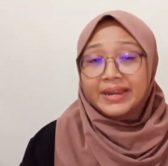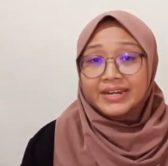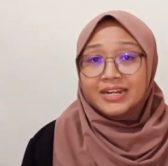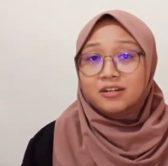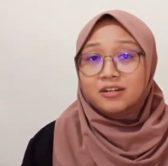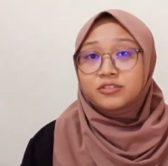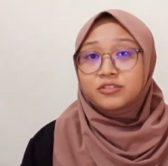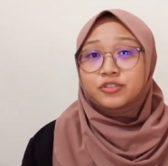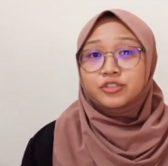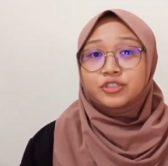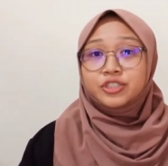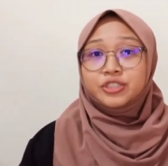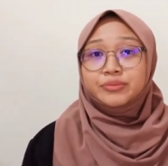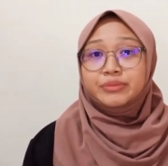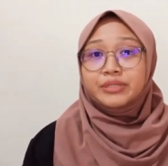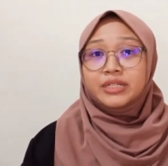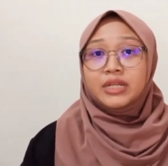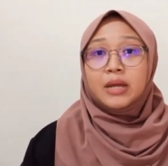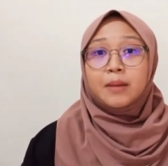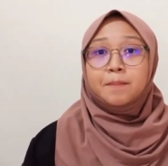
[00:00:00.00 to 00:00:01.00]
on social
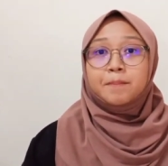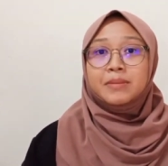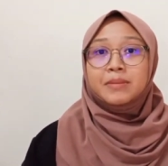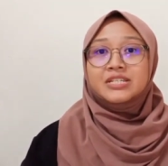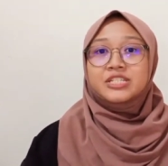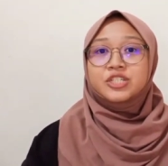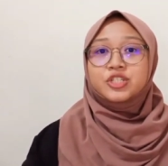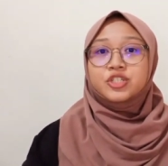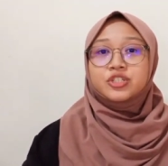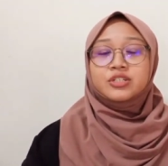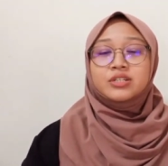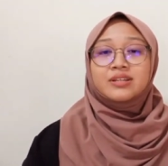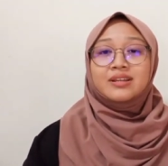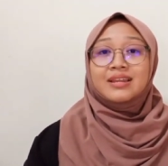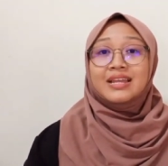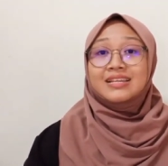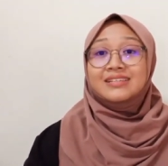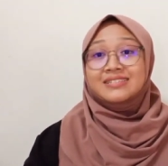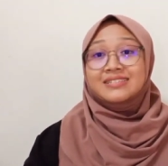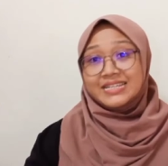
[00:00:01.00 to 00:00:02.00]
media makes children
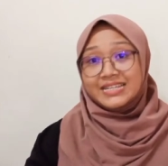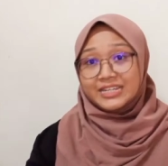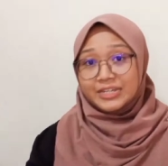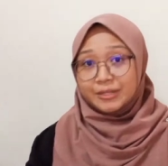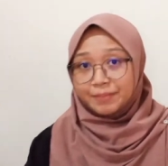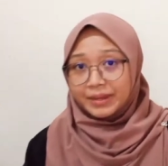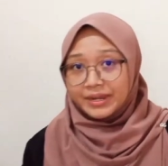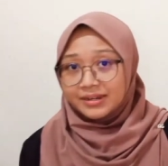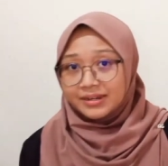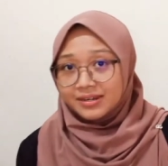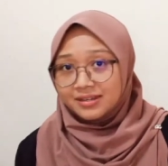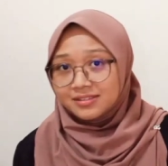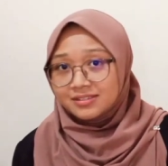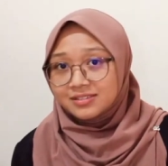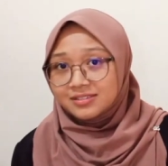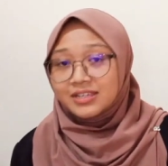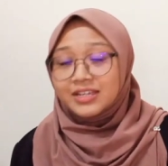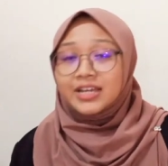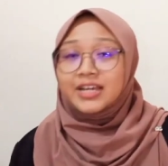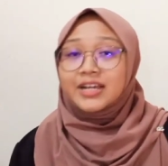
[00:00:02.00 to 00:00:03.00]
less independent.
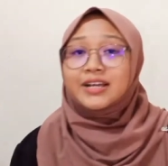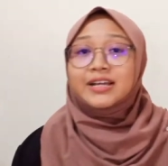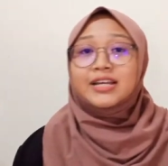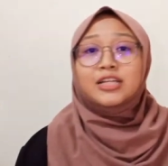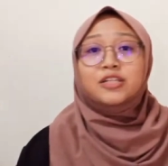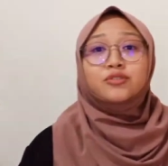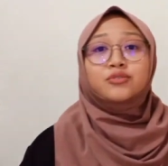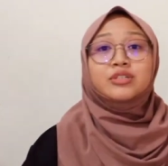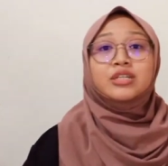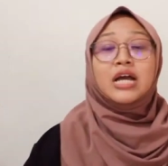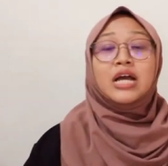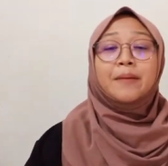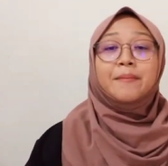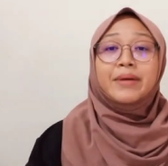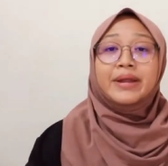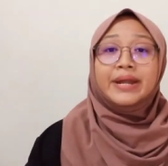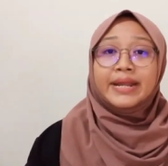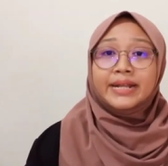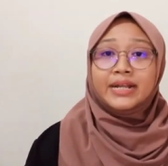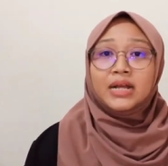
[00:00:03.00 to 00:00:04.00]
According to the
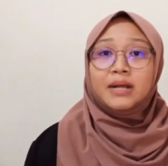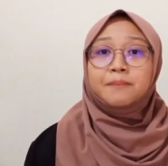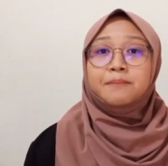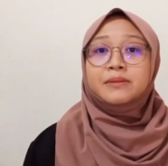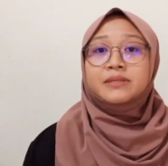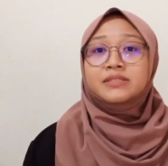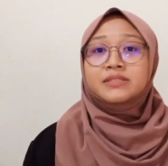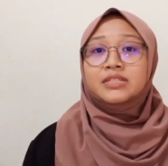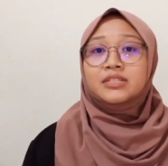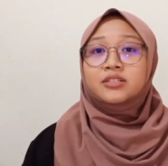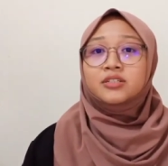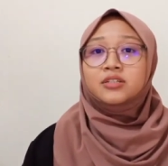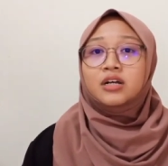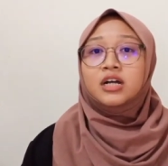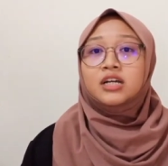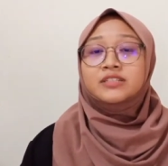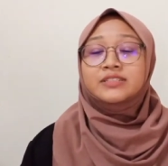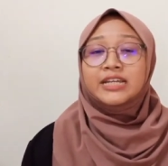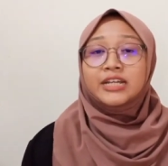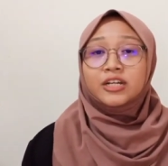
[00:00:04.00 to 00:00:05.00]
American
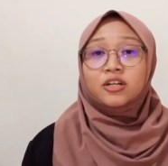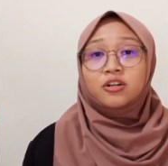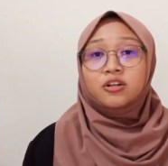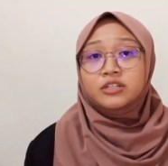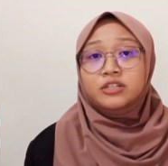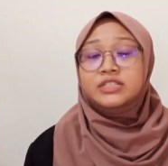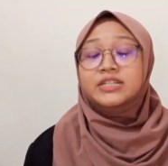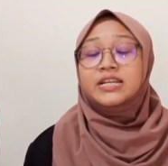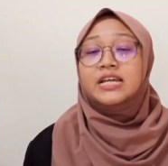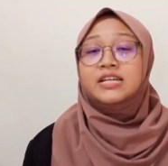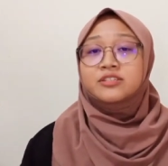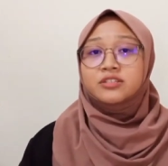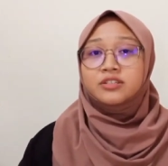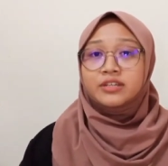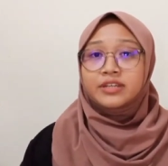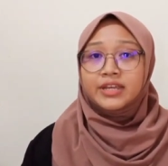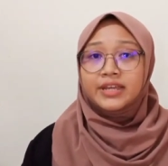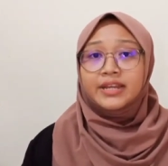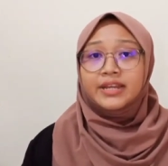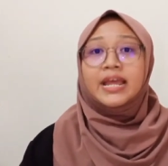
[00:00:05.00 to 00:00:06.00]
Psychology
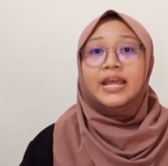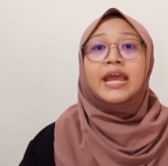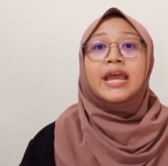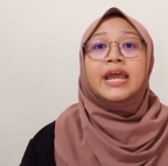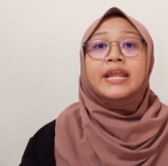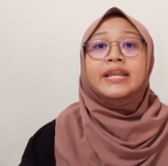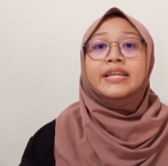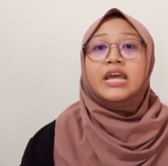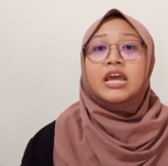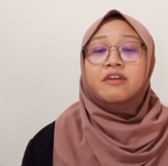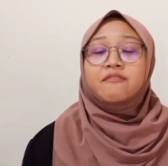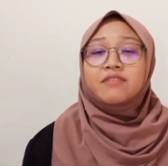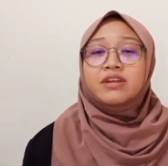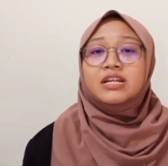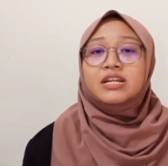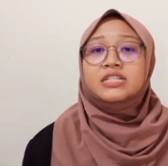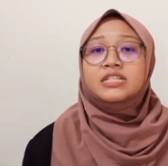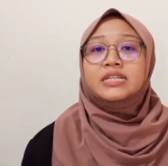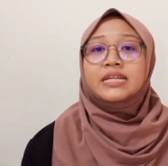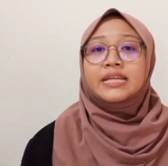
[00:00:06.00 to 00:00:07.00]
Associate, the
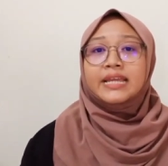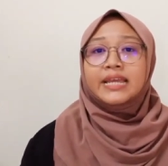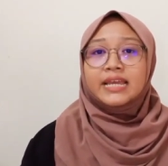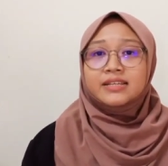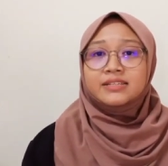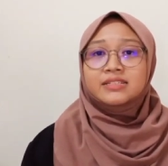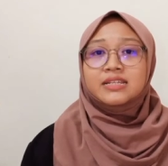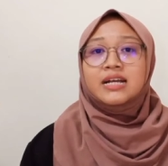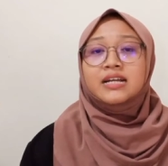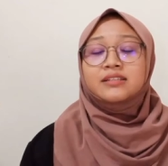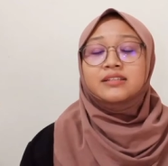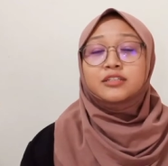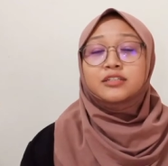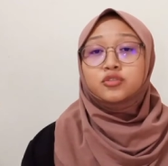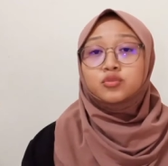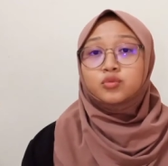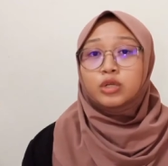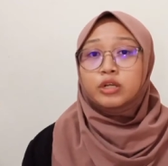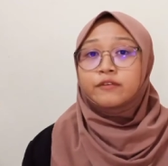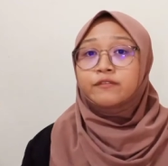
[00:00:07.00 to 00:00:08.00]
average age until
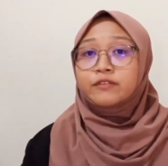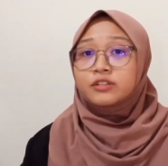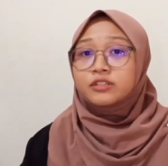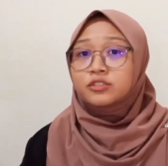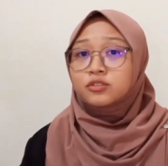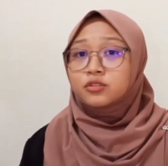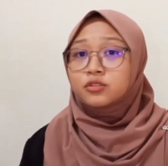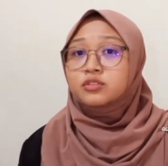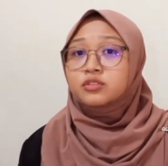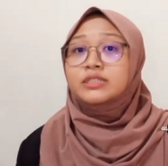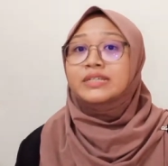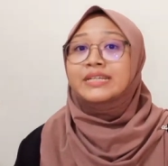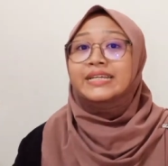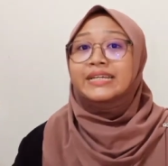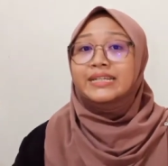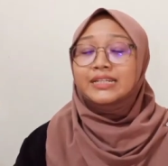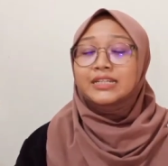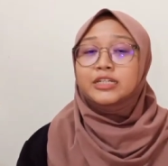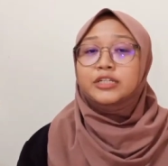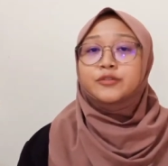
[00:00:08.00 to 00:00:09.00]
12 years old
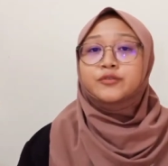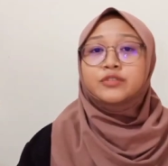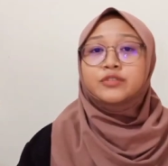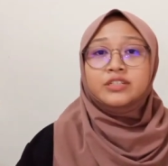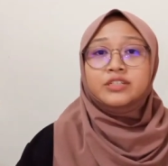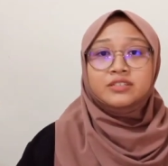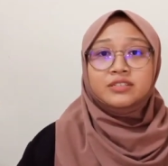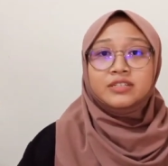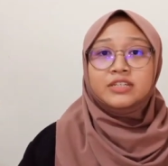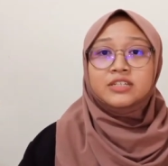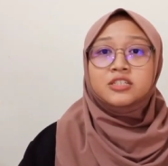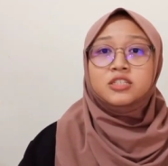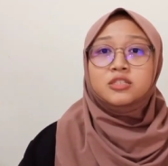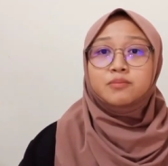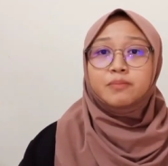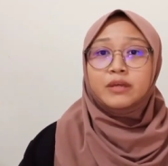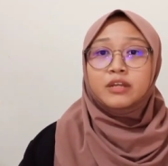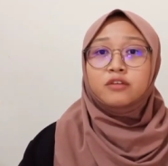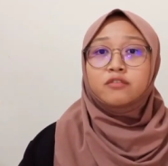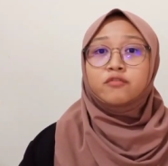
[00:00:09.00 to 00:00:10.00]
in the United States
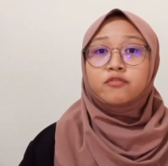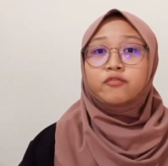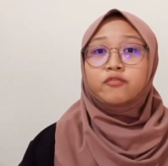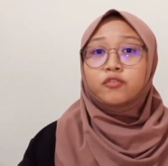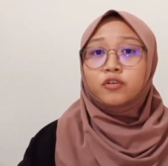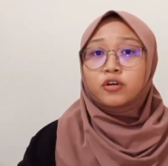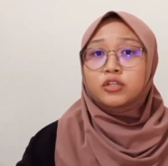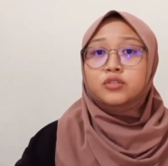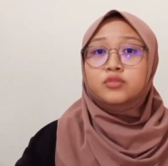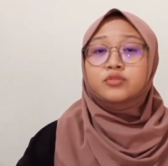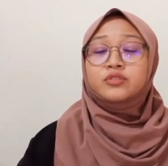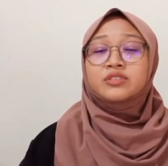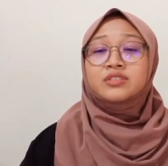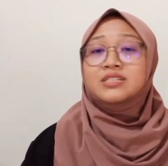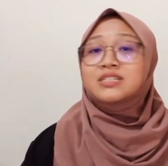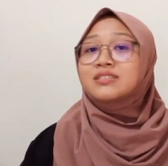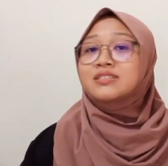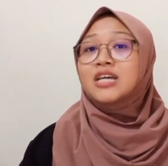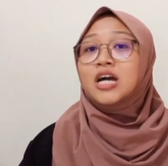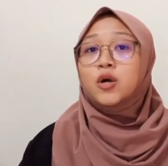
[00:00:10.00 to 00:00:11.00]
spend 4 to
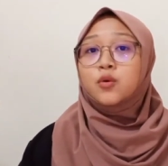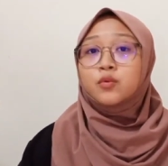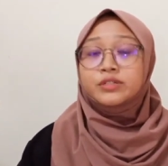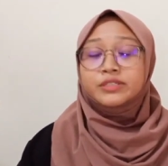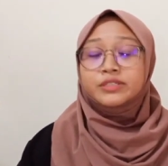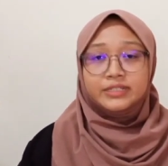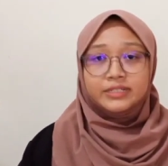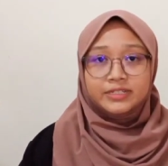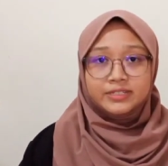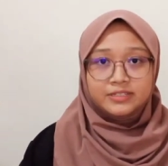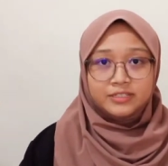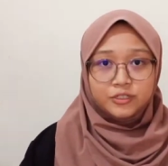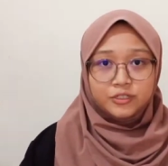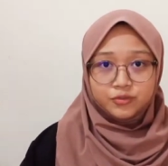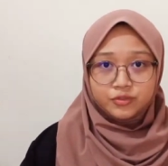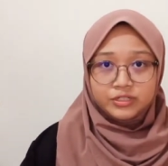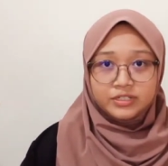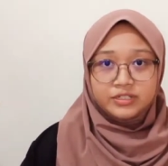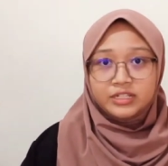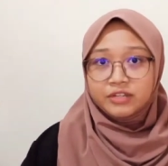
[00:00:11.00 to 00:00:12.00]
6 hours a day
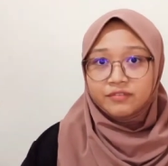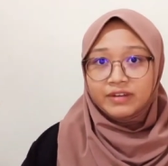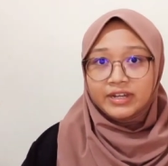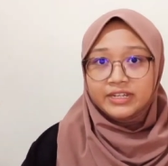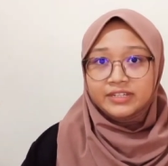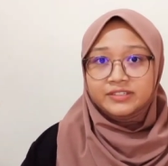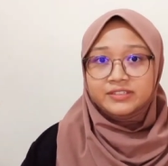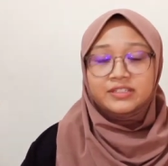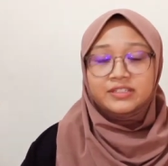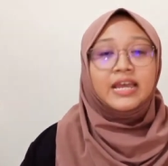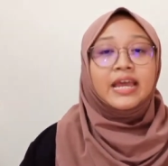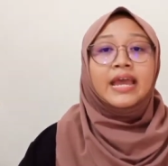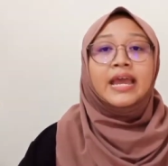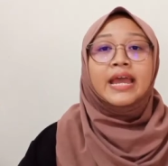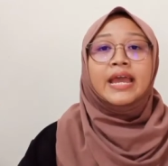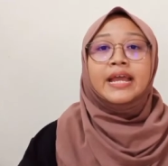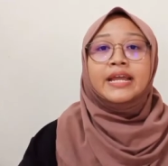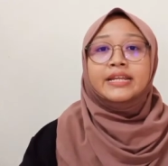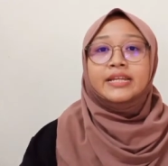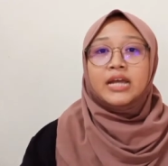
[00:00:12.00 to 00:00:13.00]
using device.
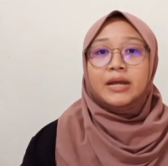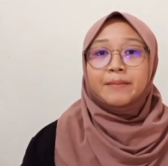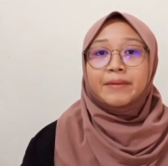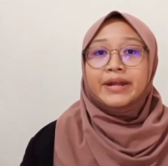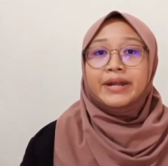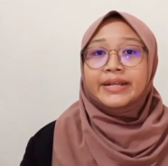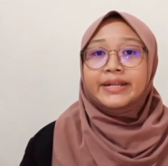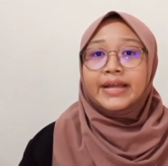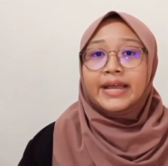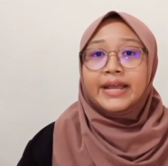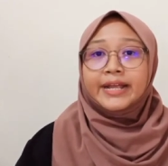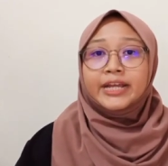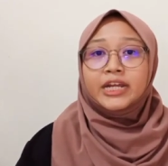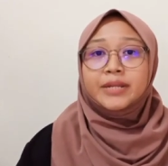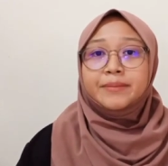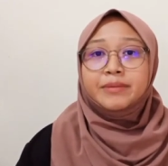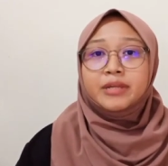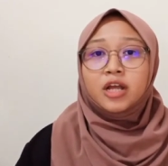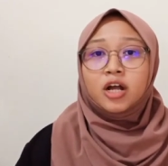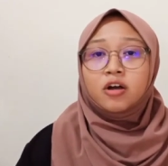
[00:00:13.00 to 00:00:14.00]
The American
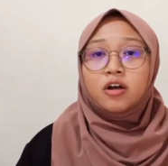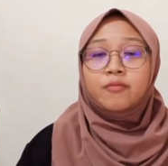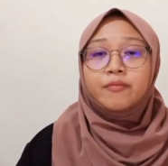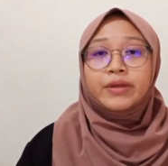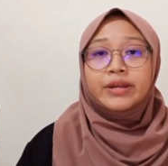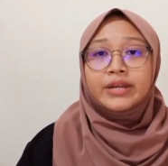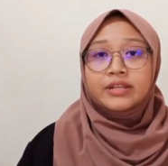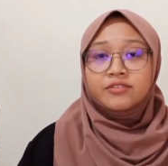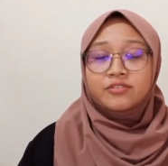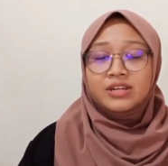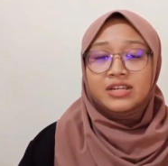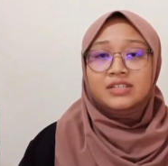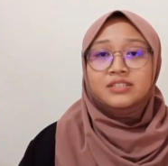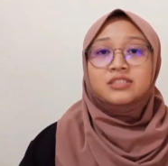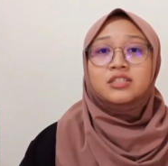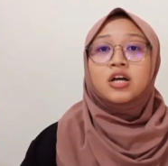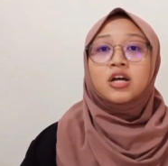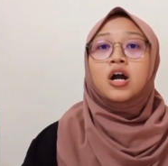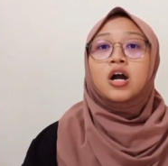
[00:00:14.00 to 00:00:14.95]
Academy of Pediatrics,